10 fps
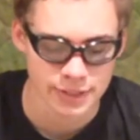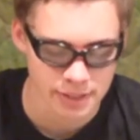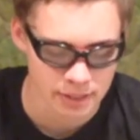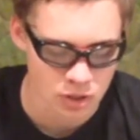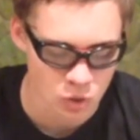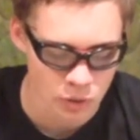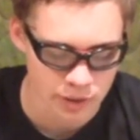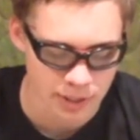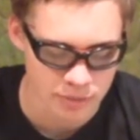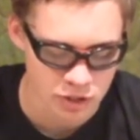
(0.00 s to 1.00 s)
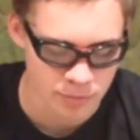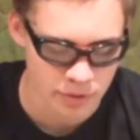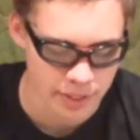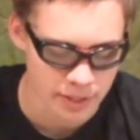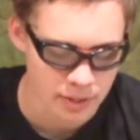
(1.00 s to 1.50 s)
just a coiled up
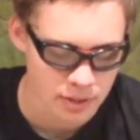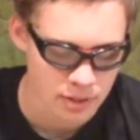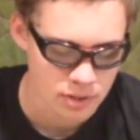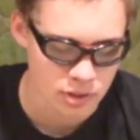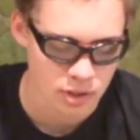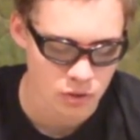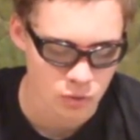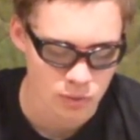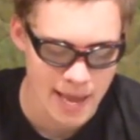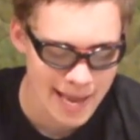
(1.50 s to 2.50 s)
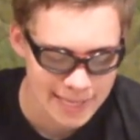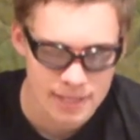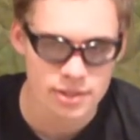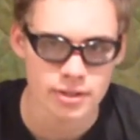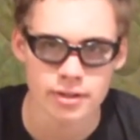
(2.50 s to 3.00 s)
spring. So, any
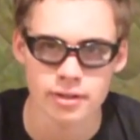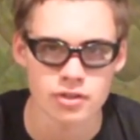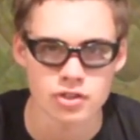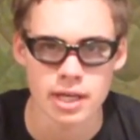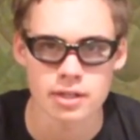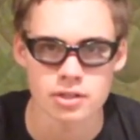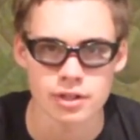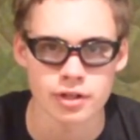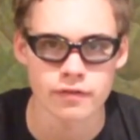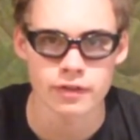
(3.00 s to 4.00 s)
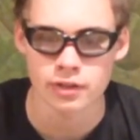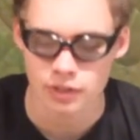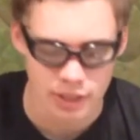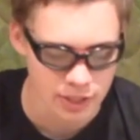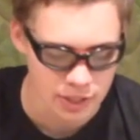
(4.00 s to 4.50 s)
dirt or sand that's on your field
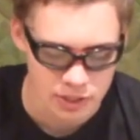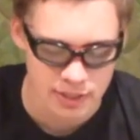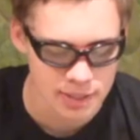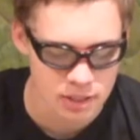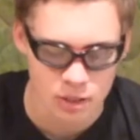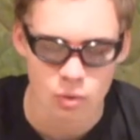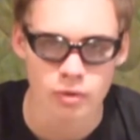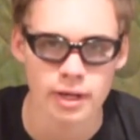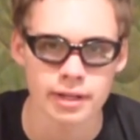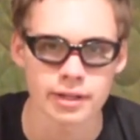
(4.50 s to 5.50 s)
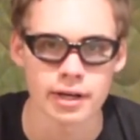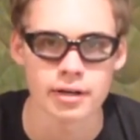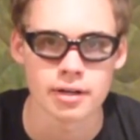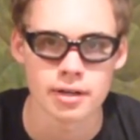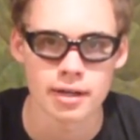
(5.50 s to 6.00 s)
can just soak right in there.
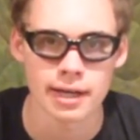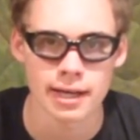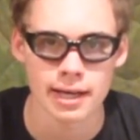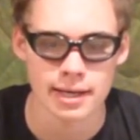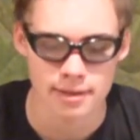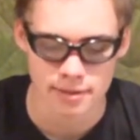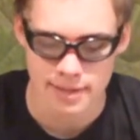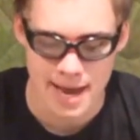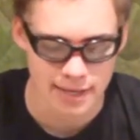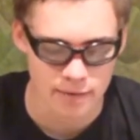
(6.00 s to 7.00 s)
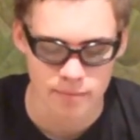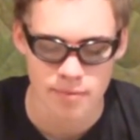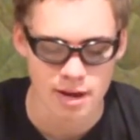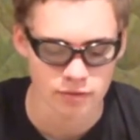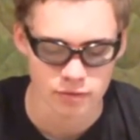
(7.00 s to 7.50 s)
and that can
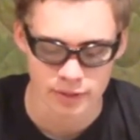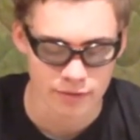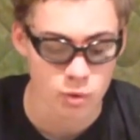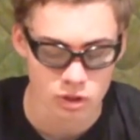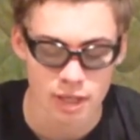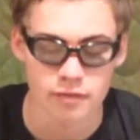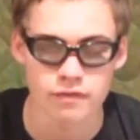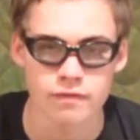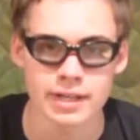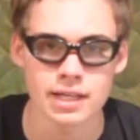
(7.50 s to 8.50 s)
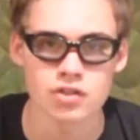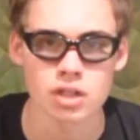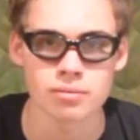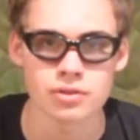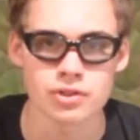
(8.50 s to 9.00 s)
give you a lot of feeding
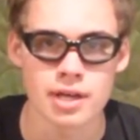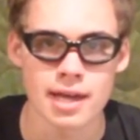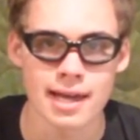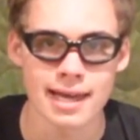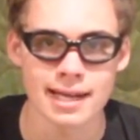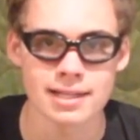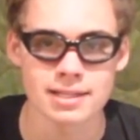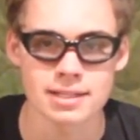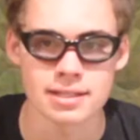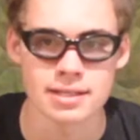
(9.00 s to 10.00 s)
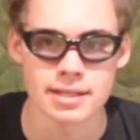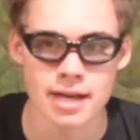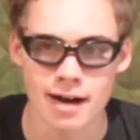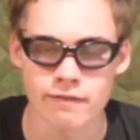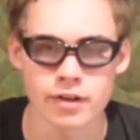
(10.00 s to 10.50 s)
troubles, and it's
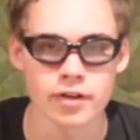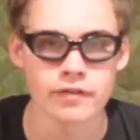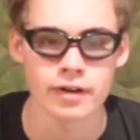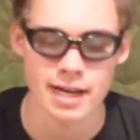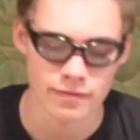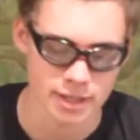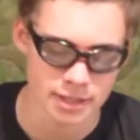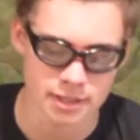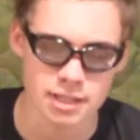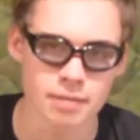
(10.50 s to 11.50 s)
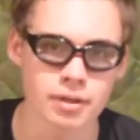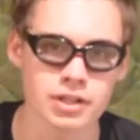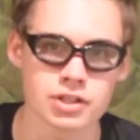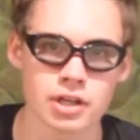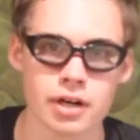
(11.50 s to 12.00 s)
not very fun having to disassemble
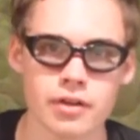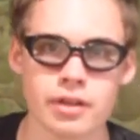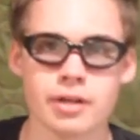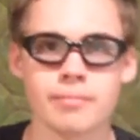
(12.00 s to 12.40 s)
this entire thing.